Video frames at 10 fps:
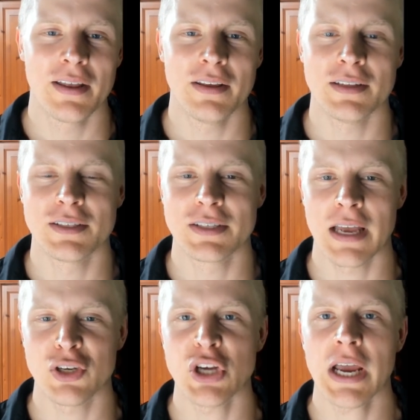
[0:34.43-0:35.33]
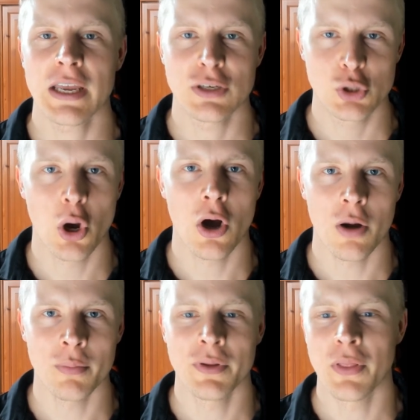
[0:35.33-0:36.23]
It's uh, Jack and
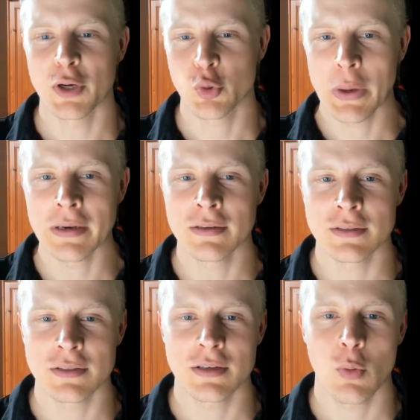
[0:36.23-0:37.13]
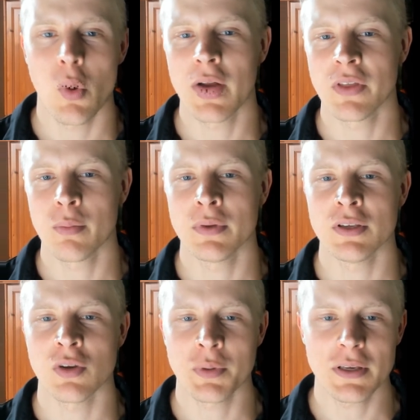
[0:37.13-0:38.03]
Tom. They're twins. One of them
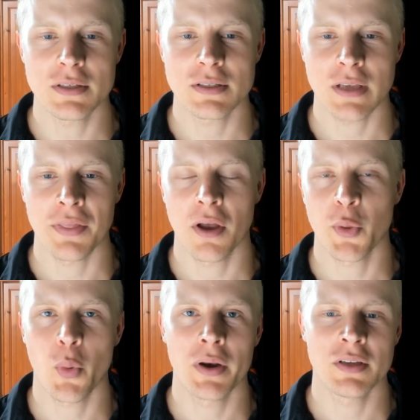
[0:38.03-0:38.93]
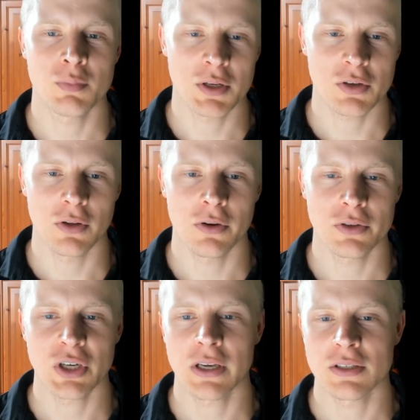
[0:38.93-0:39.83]
is obese and the other one is muscular.
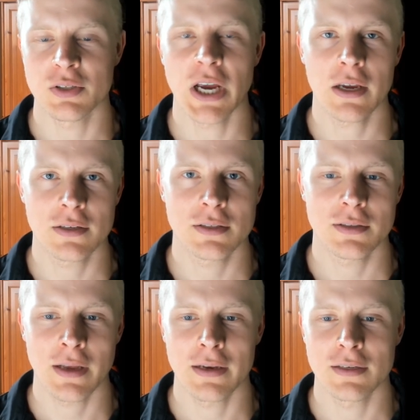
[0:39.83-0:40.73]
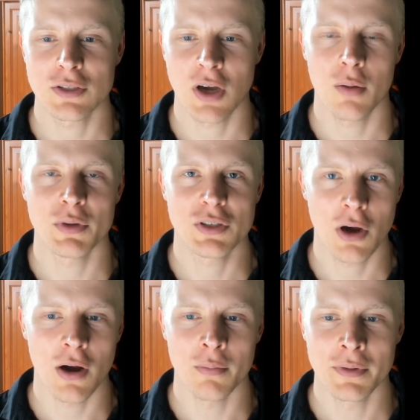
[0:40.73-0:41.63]
Jack is jacked and Tom is
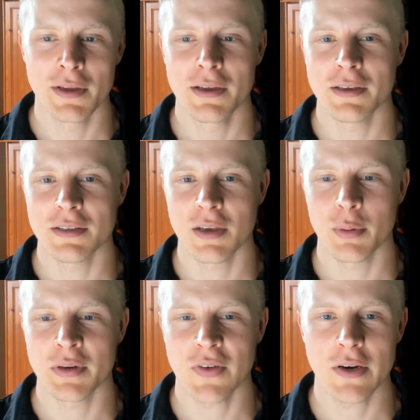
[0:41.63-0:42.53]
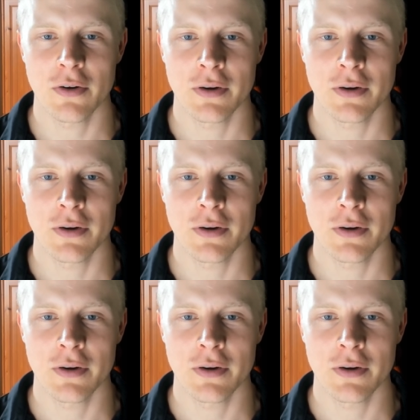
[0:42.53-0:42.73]
Tom. He's a bit fatter.